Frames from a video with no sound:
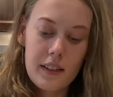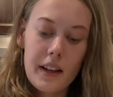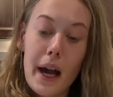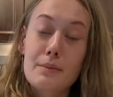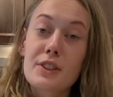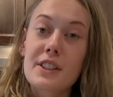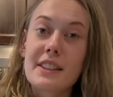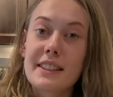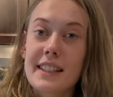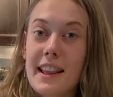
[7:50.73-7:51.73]
I'm just
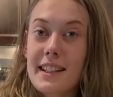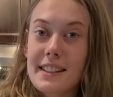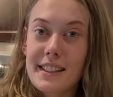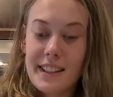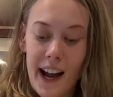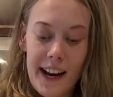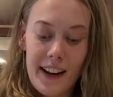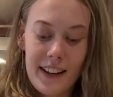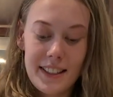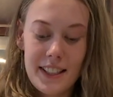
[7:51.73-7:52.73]
gonna set this aside
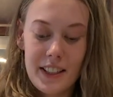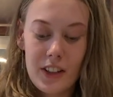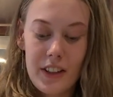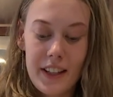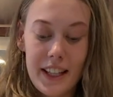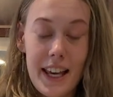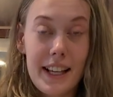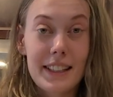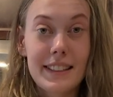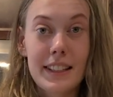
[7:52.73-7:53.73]
until the cake
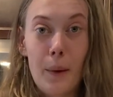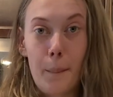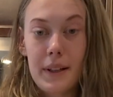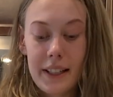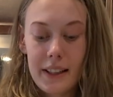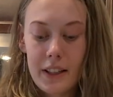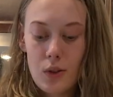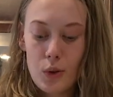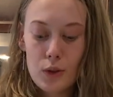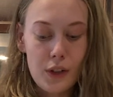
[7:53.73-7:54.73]
is completely
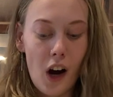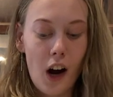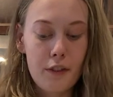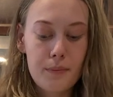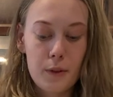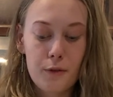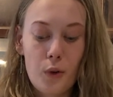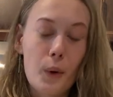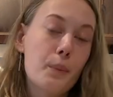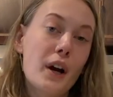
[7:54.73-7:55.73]
cooled off
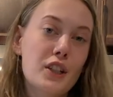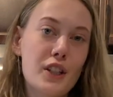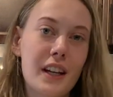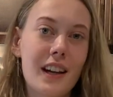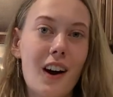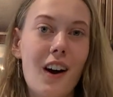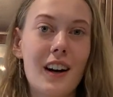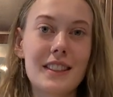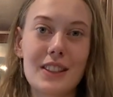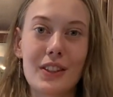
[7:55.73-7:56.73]
before brushing it
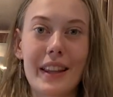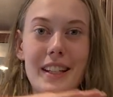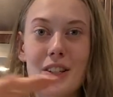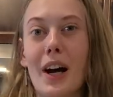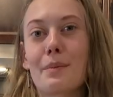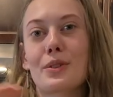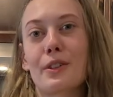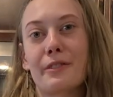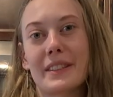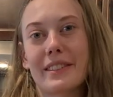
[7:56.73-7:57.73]
onto the top
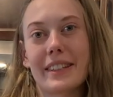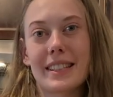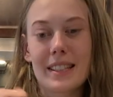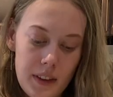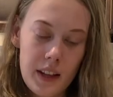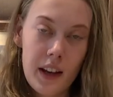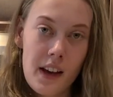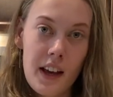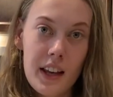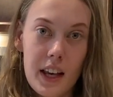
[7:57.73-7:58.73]
surface of it.
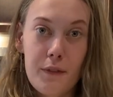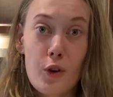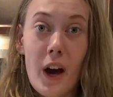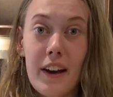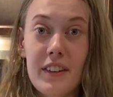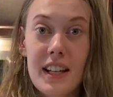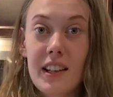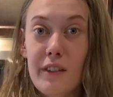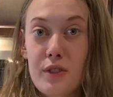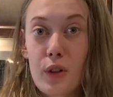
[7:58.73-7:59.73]
If you have any
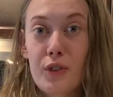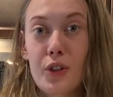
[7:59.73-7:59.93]
left over, you